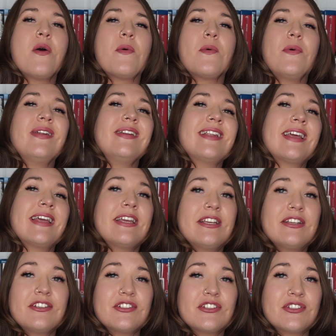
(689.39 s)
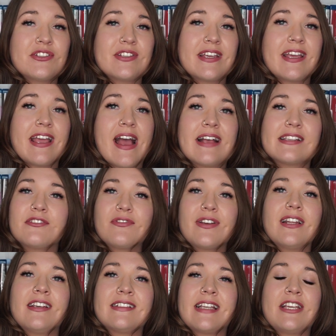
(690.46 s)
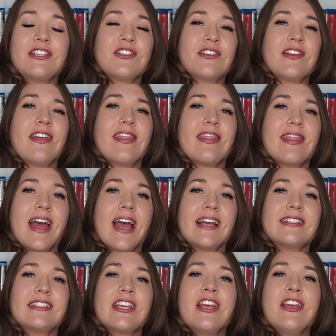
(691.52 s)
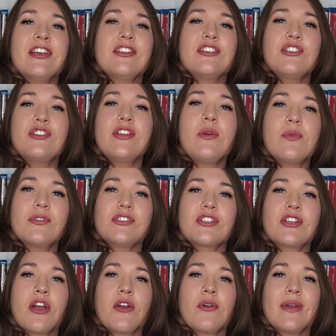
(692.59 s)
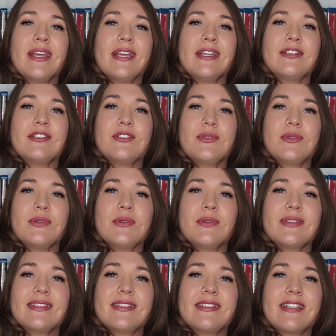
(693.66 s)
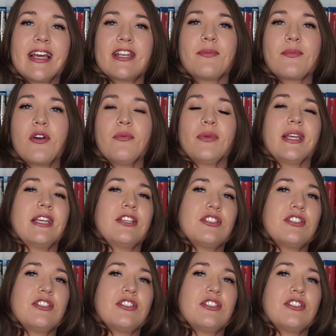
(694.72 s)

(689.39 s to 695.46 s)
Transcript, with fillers: One day, she has a realization that she wants to go into stand-up comedy.